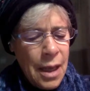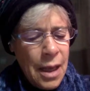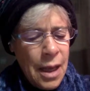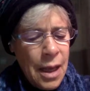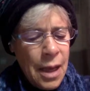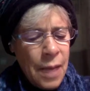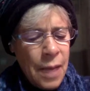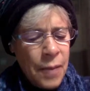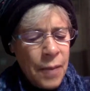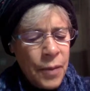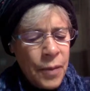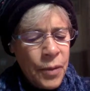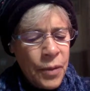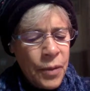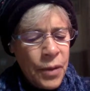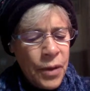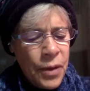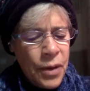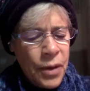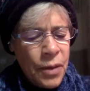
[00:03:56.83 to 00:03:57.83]
I implore
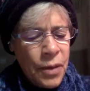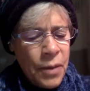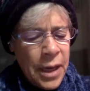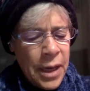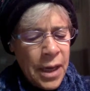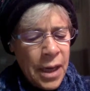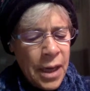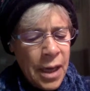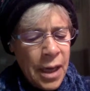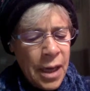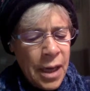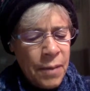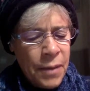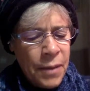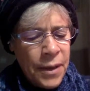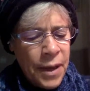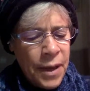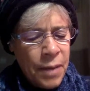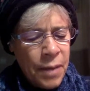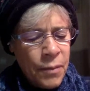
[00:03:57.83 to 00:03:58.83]
thee, O my God,
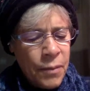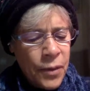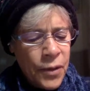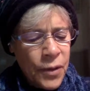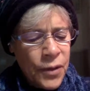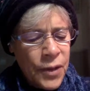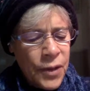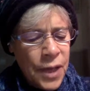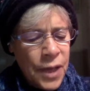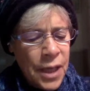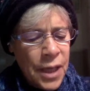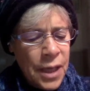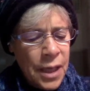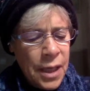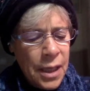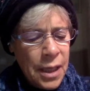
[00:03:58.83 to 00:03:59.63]
by thy mercy